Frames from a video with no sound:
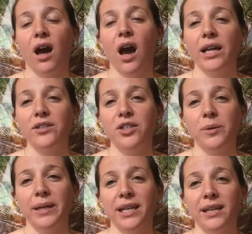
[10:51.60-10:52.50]

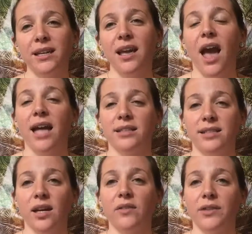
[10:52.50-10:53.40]
undoing, and
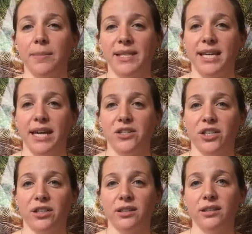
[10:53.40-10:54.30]

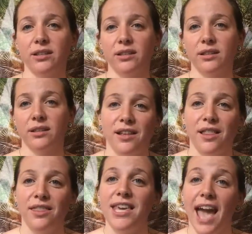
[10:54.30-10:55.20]
self-limitation.
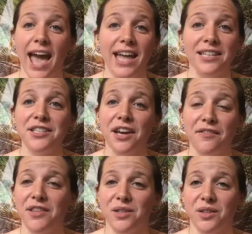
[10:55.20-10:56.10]
The end
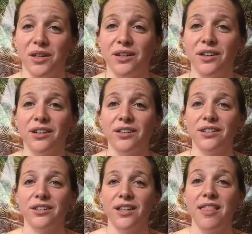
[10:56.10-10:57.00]
of the circle,
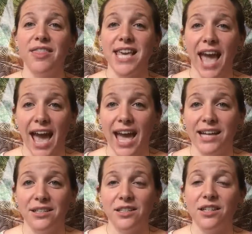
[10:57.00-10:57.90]
the
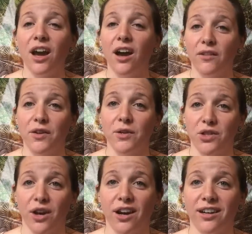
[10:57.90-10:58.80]
end of your
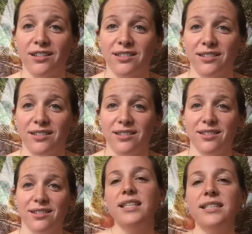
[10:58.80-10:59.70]
chart.
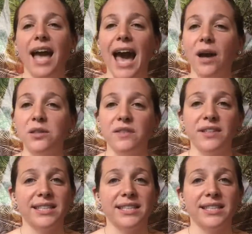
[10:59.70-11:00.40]
This is a house of